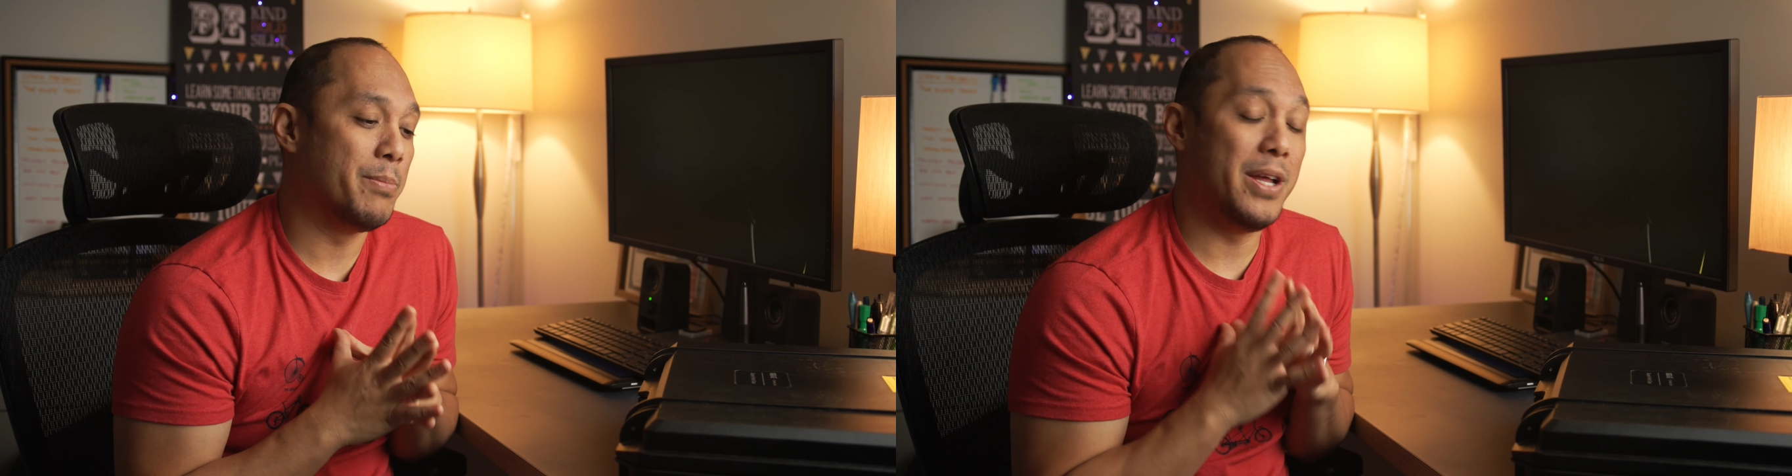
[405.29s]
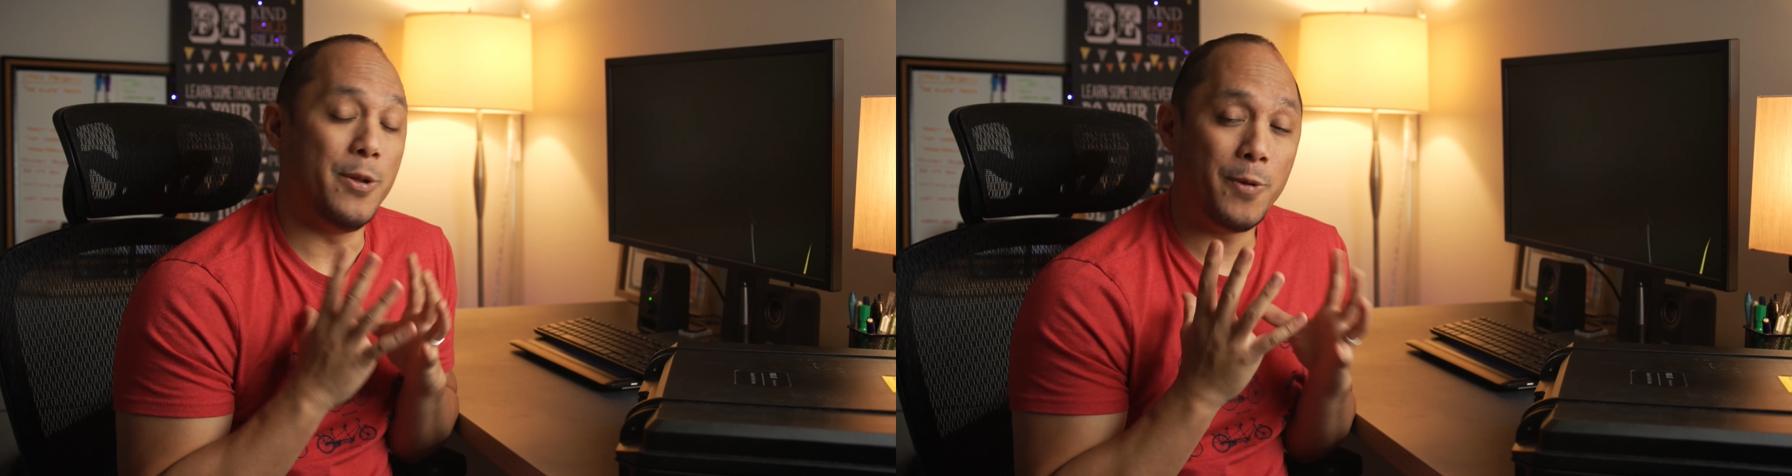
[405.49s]
you
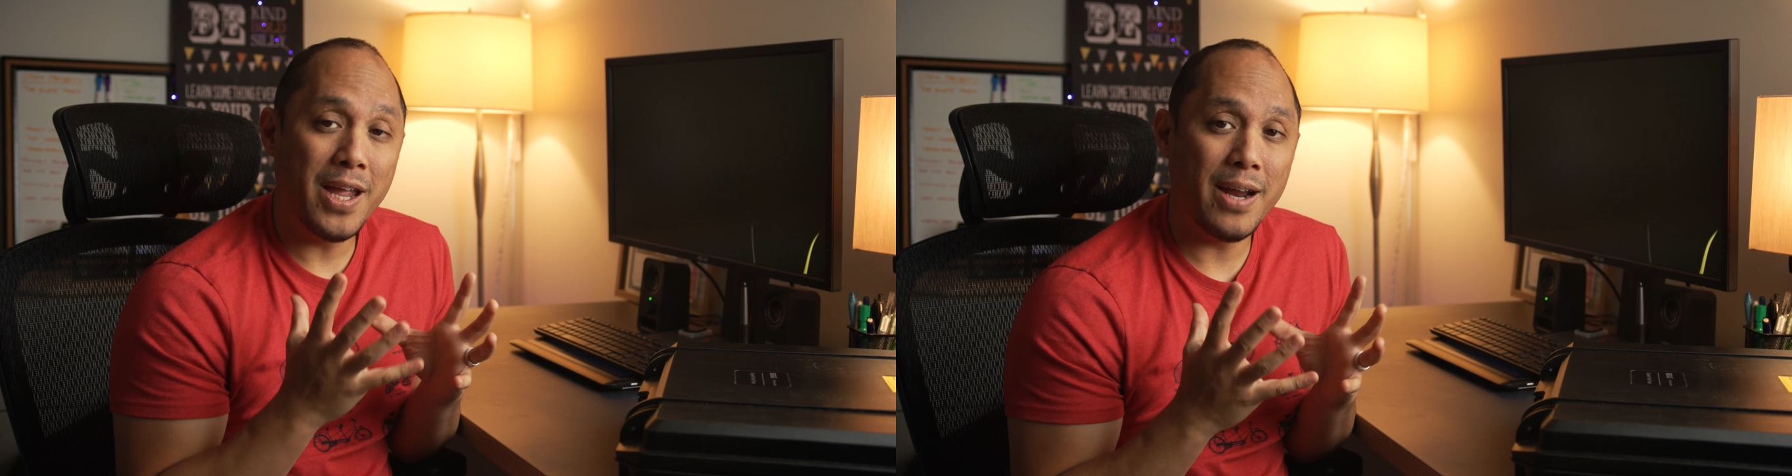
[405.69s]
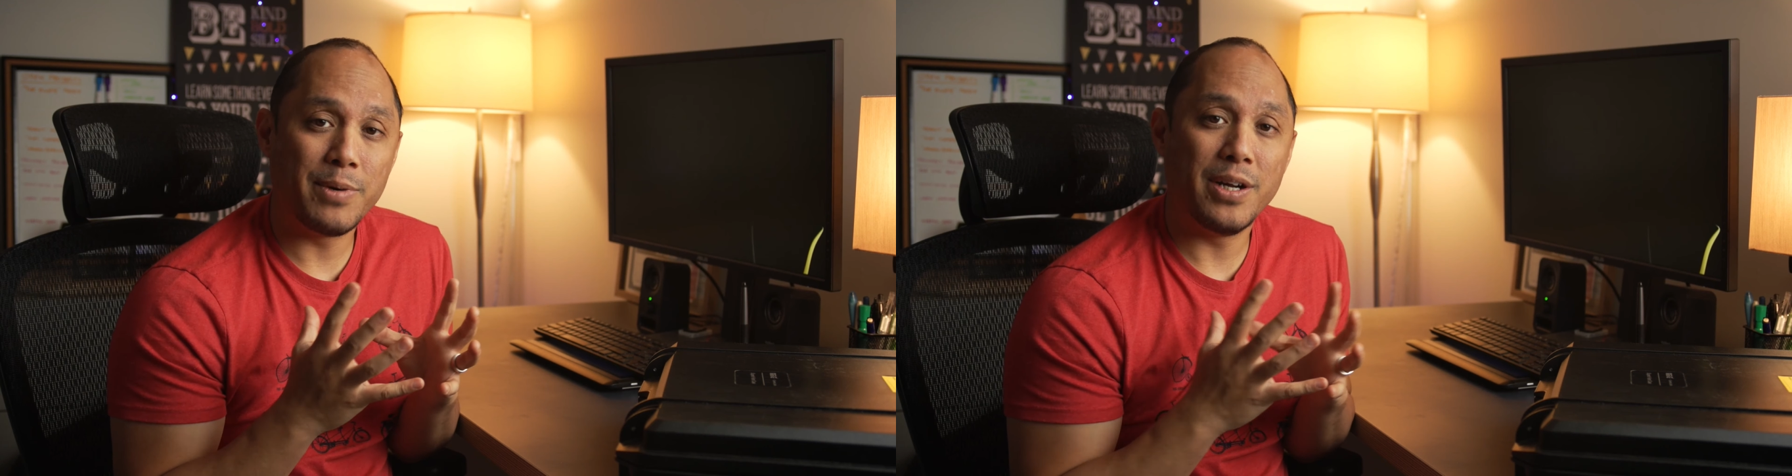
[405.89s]
buy a new
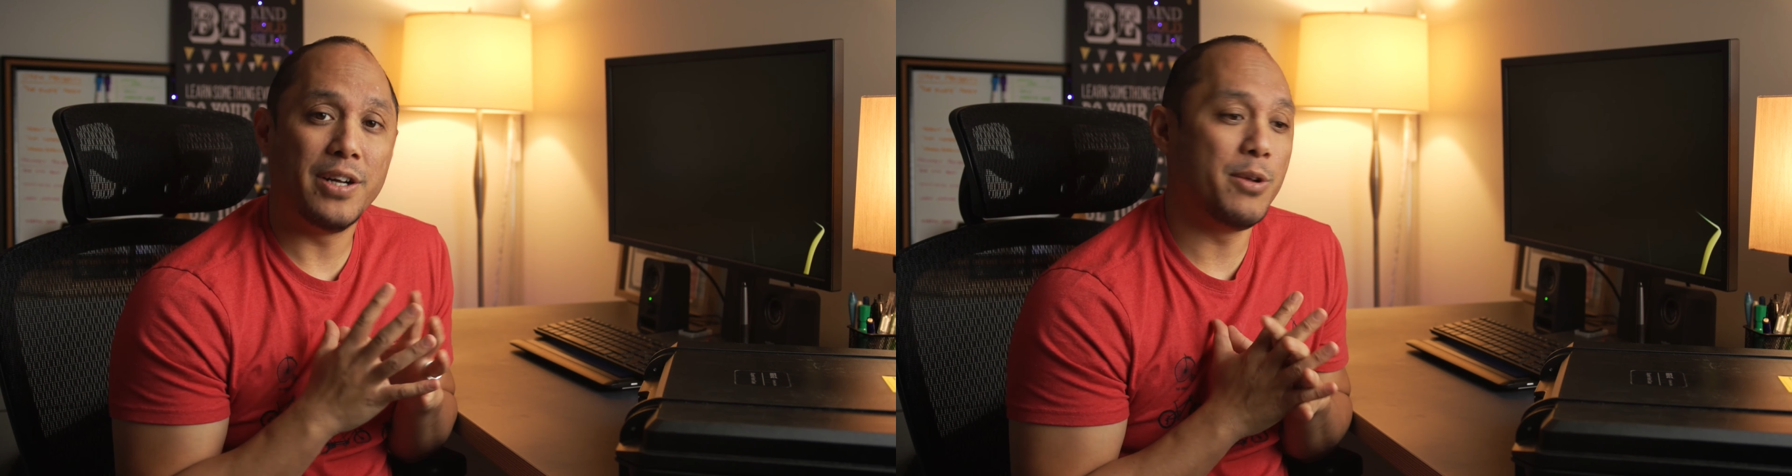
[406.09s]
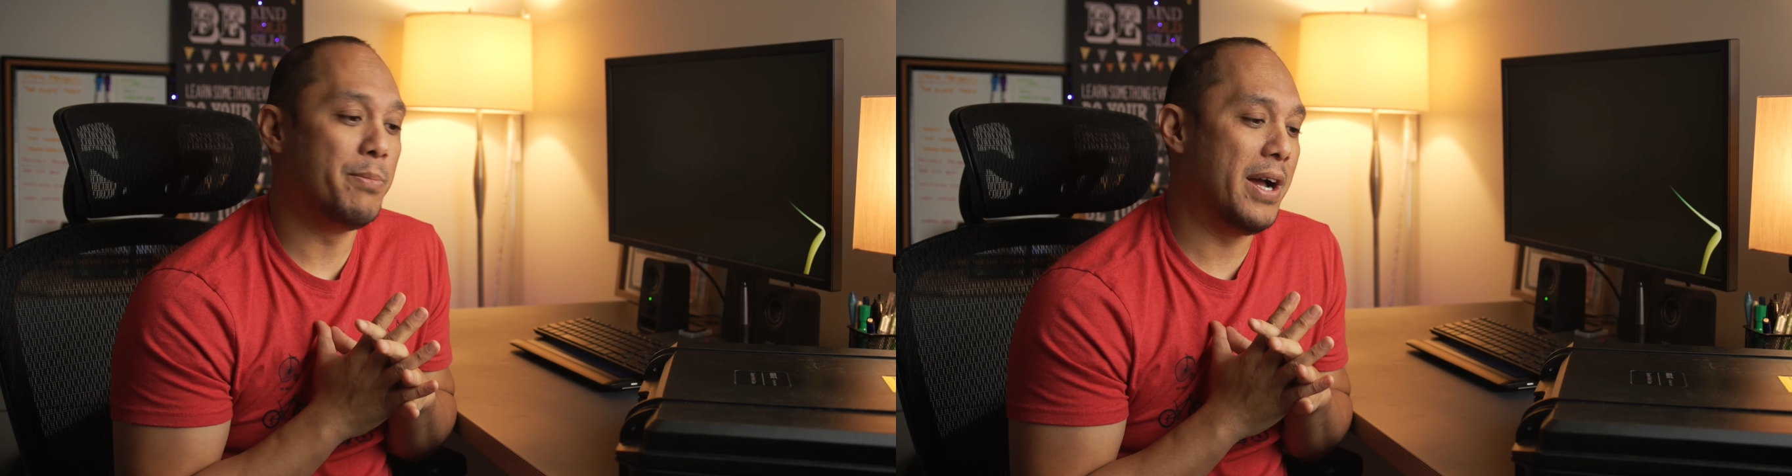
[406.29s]
camera,
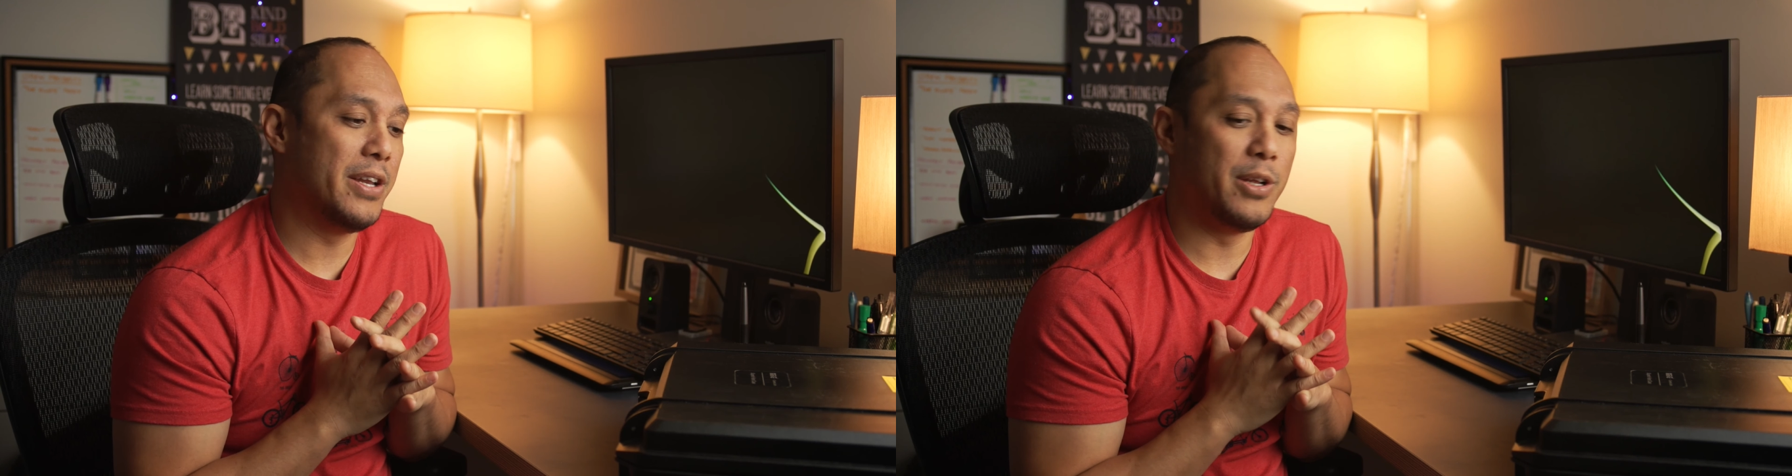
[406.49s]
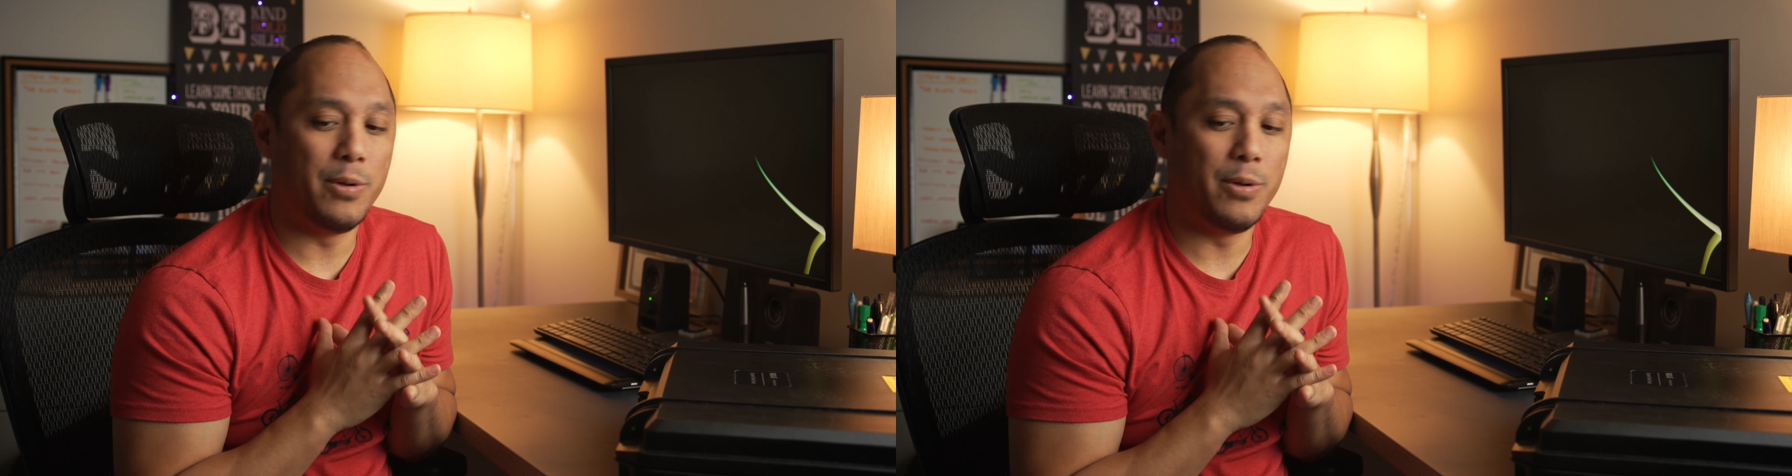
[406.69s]
you buy